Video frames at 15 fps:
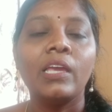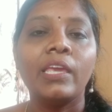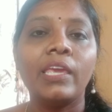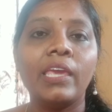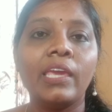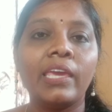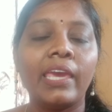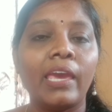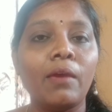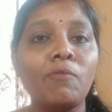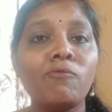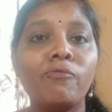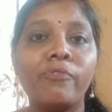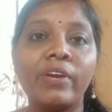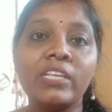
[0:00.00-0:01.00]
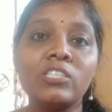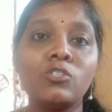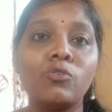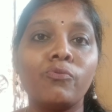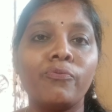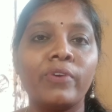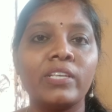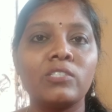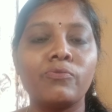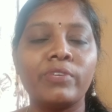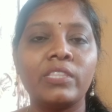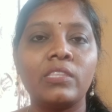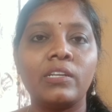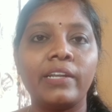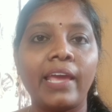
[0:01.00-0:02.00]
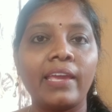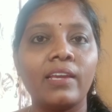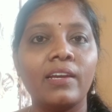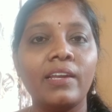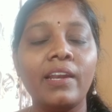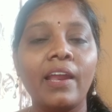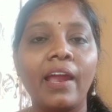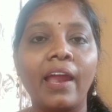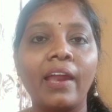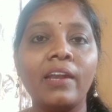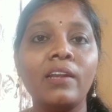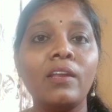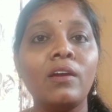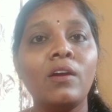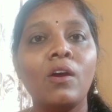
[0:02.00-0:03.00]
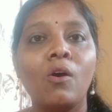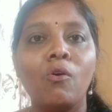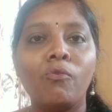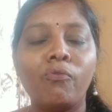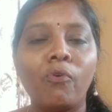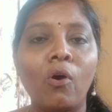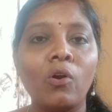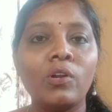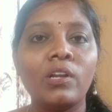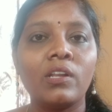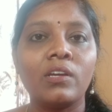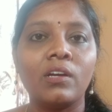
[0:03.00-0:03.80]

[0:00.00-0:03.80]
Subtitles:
he came face to face with the tiger and fought